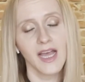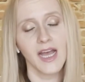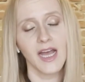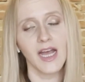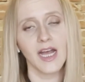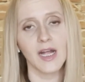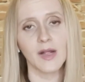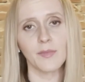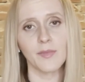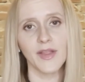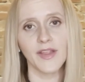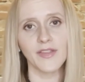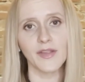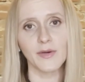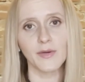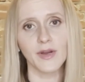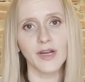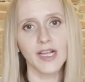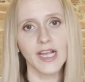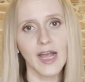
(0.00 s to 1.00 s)
And there
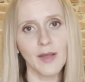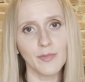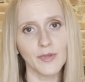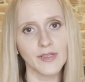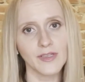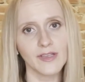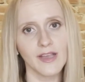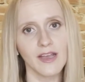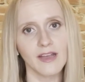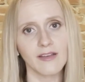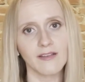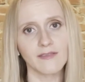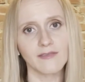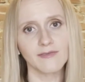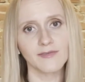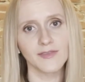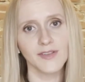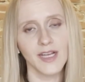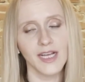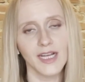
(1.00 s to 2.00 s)
were a couple
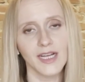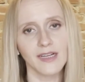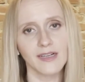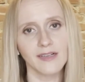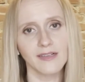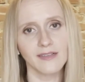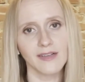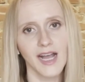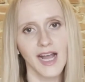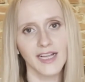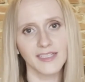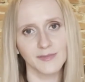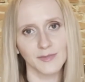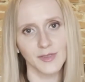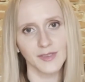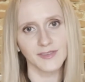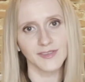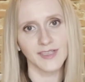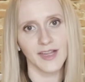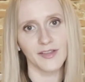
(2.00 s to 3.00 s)
of
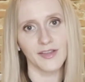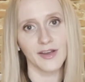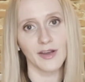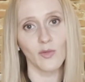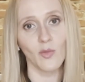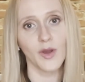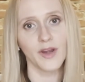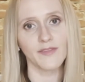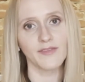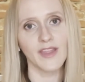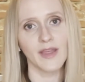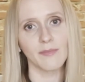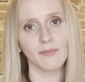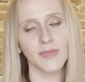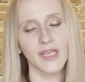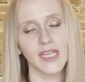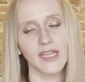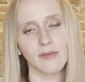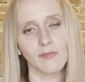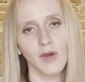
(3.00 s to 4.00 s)
hospitals down there, one of them
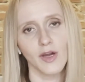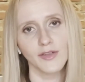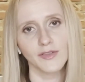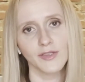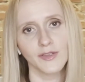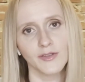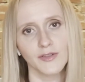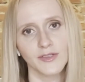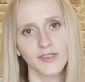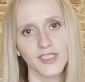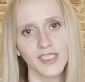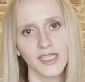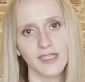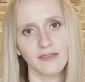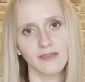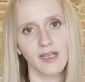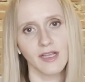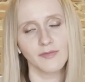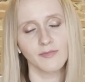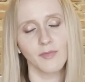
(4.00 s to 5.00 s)
being Martin Luther
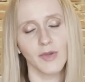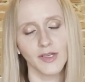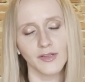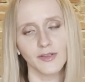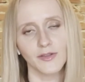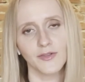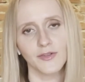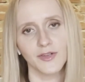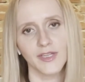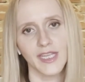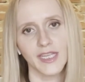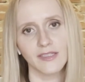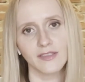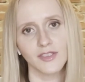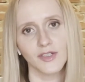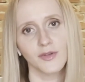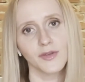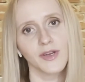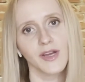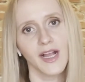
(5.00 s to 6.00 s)
King
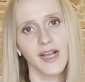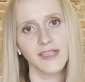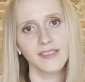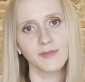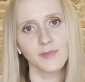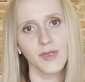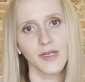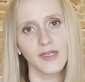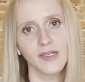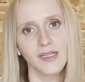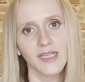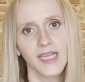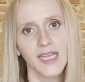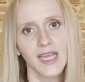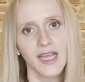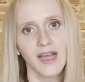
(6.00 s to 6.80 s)
Jr. Hospital.